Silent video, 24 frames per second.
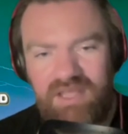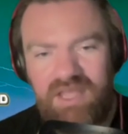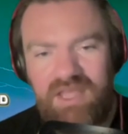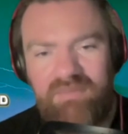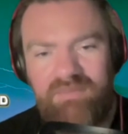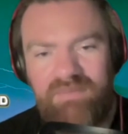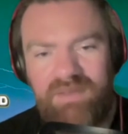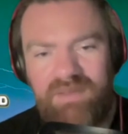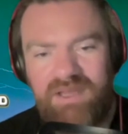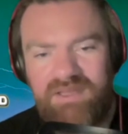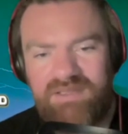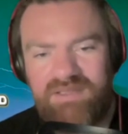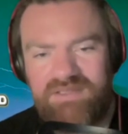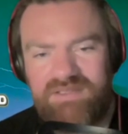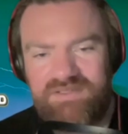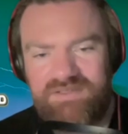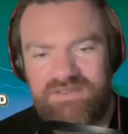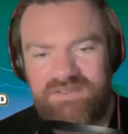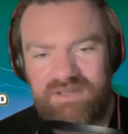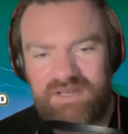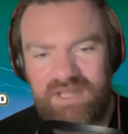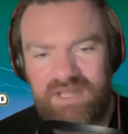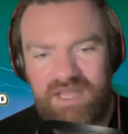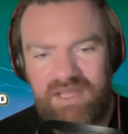our marks
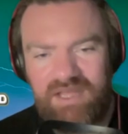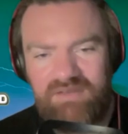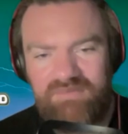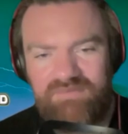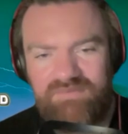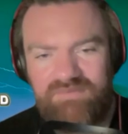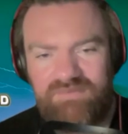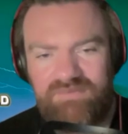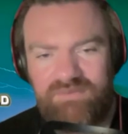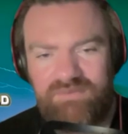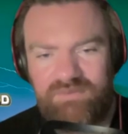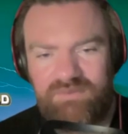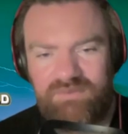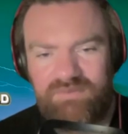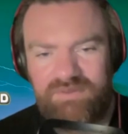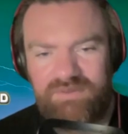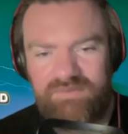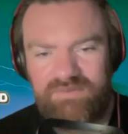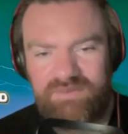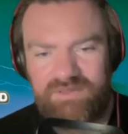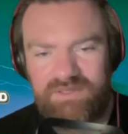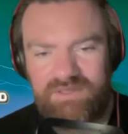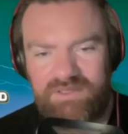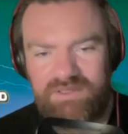inside our forward
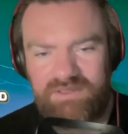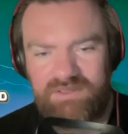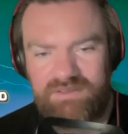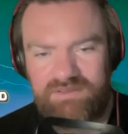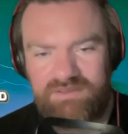50.